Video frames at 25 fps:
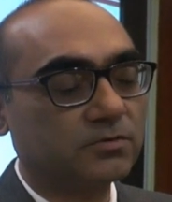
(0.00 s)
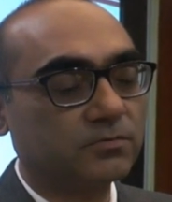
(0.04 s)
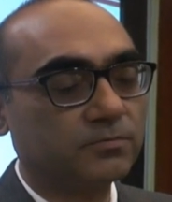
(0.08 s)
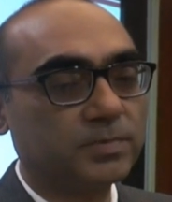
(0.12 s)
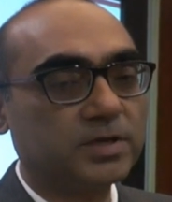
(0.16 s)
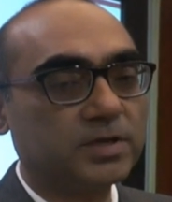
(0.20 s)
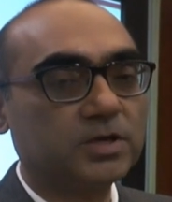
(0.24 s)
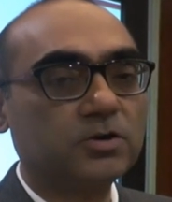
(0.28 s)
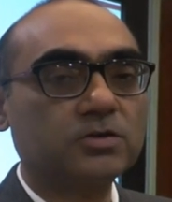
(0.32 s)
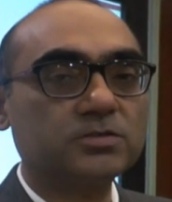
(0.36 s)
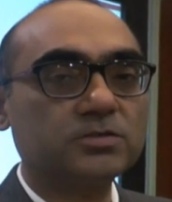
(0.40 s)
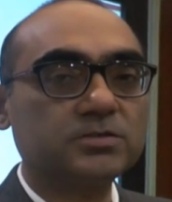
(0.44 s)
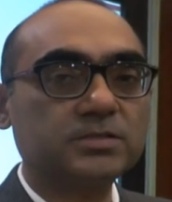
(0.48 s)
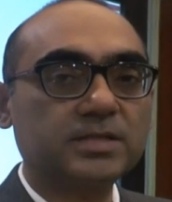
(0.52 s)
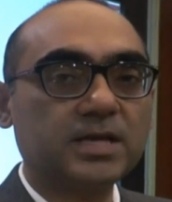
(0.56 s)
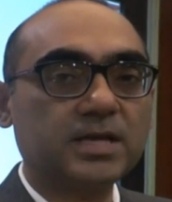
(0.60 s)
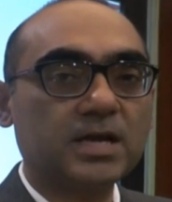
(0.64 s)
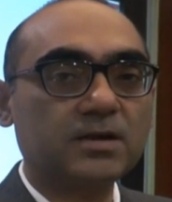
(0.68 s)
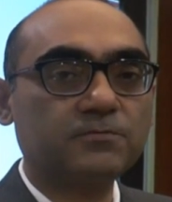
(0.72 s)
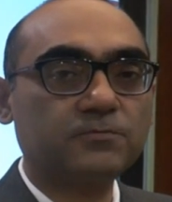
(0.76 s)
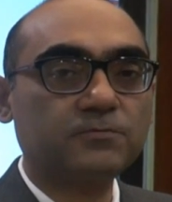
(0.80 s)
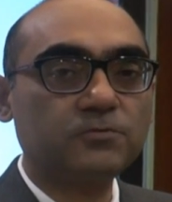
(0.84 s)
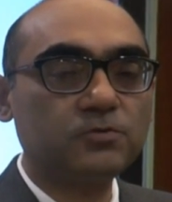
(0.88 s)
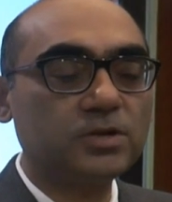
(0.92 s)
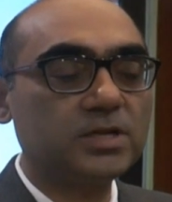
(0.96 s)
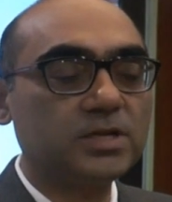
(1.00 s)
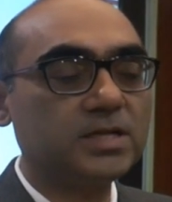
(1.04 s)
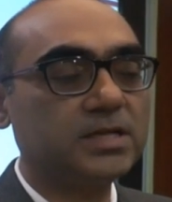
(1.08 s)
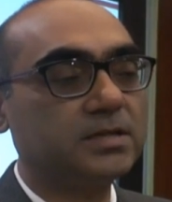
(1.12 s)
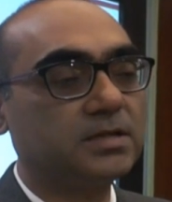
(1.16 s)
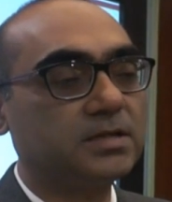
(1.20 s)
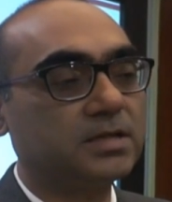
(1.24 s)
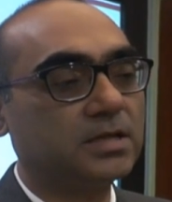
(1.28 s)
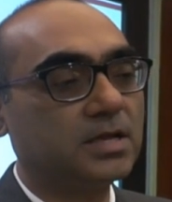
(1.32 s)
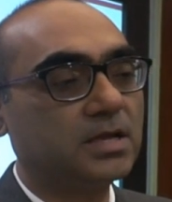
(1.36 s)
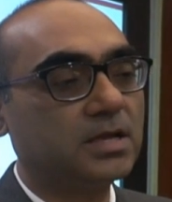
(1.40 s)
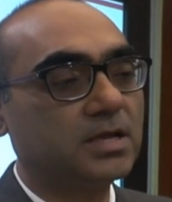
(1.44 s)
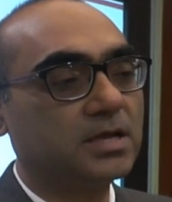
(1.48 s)
because they are
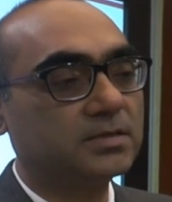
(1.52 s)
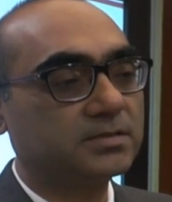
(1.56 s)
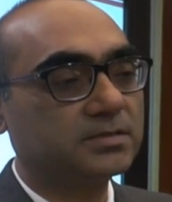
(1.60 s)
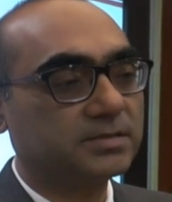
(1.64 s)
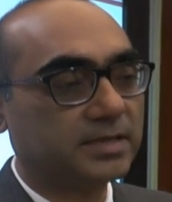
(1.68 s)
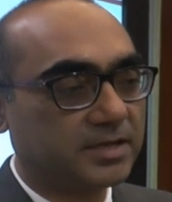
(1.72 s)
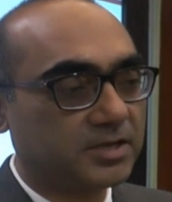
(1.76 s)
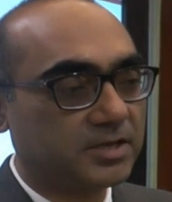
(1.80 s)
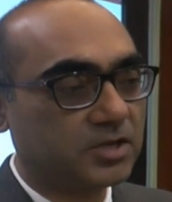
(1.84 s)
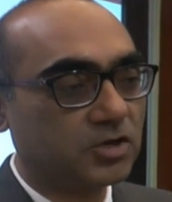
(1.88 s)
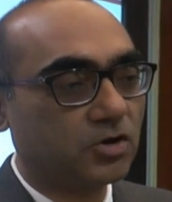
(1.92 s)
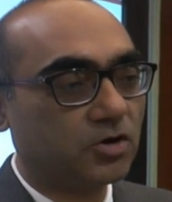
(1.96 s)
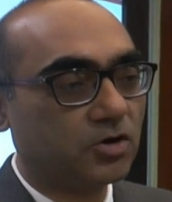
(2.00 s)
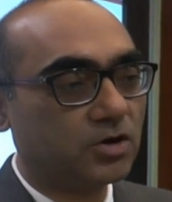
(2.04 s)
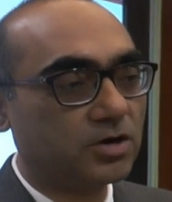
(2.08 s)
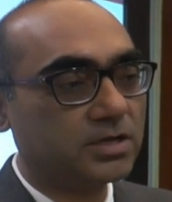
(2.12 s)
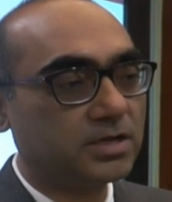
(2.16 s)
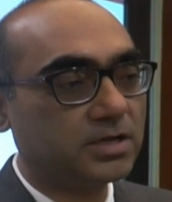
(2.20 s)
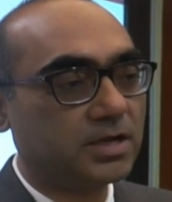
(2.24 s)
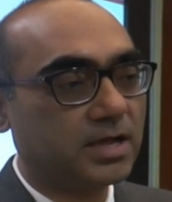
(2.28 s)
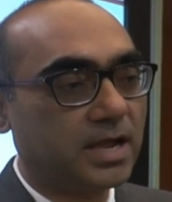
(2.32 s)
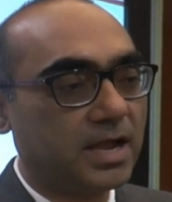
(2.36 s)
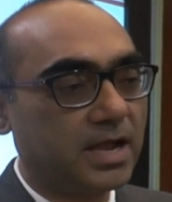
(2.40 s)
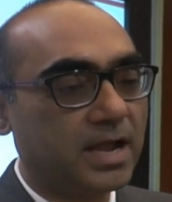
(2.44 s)
fully secured